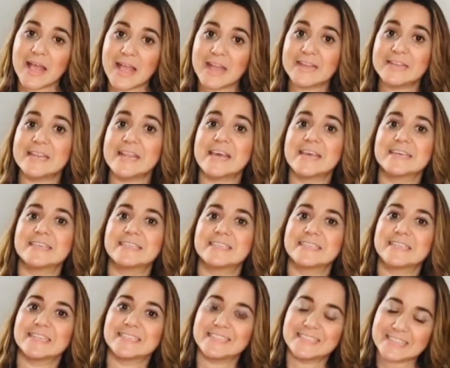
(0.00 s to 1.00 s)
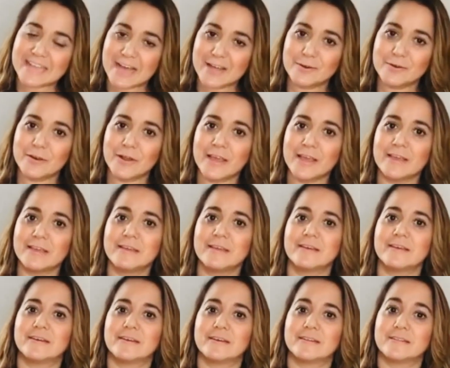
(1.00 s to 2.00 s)
and next saturday
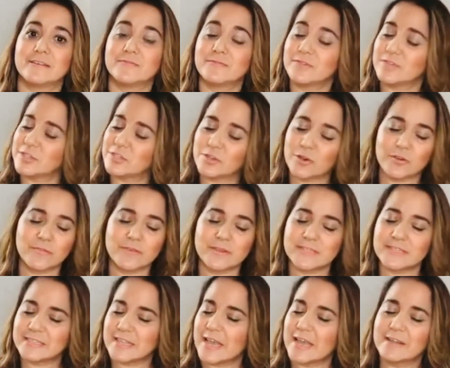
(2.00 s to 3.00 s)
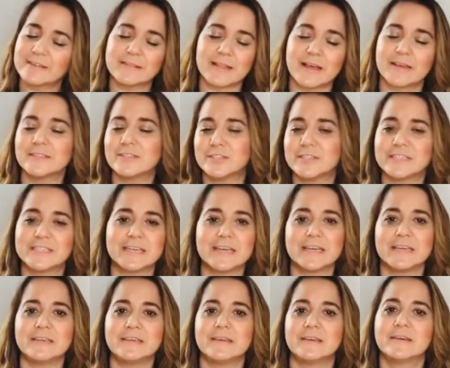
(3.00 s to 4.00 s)
and the free service day like
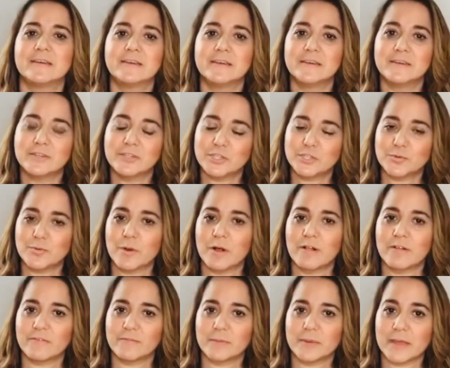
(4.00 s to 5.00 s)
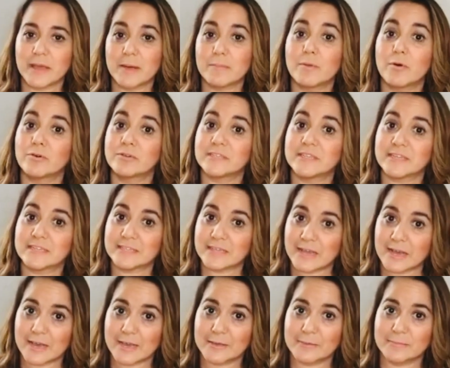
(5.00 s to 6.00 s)
today 12 p.m mountain
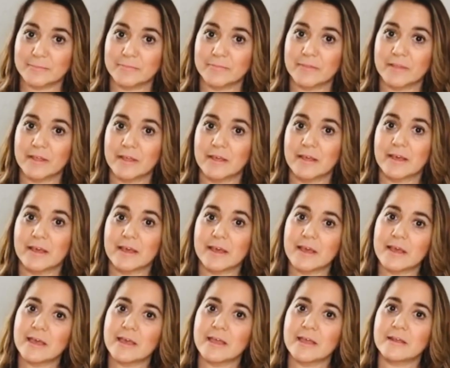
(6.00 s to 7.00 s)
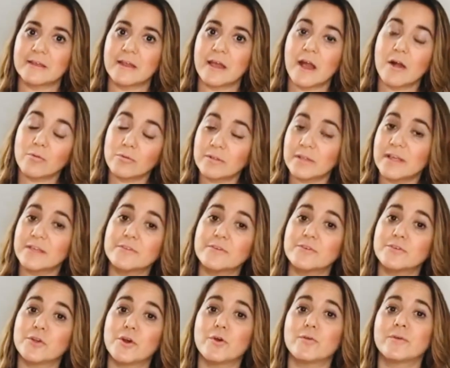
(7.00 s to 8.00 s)
time and i will let
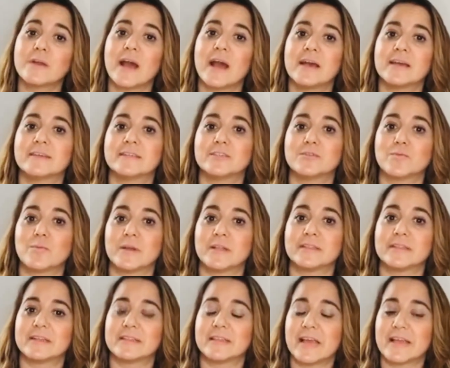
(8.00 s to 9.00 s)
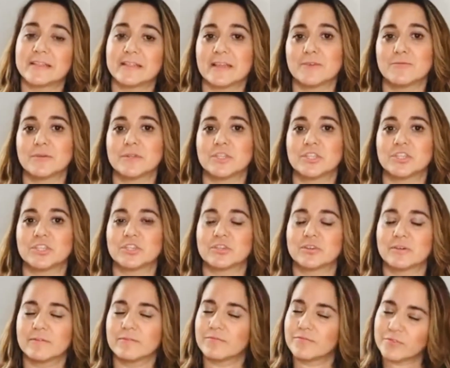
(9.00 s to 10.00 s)
you know guys when the light language
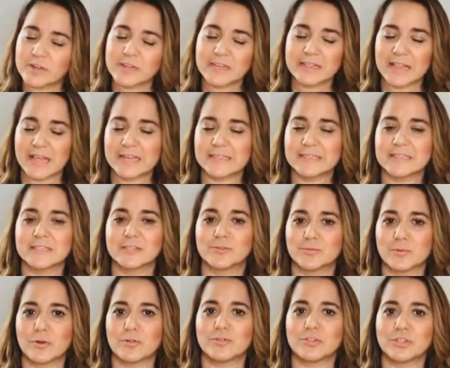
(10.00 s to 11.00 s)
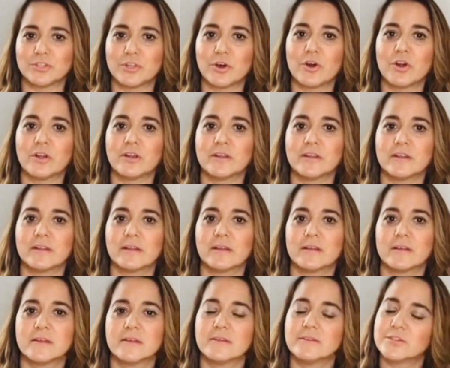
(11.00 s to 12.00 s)
free classes will start
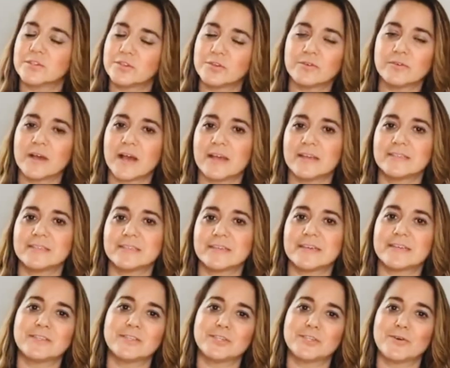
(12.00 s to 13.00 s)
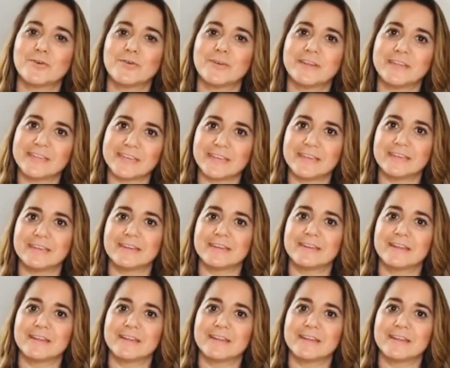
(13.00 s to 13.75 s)
so you guys can join in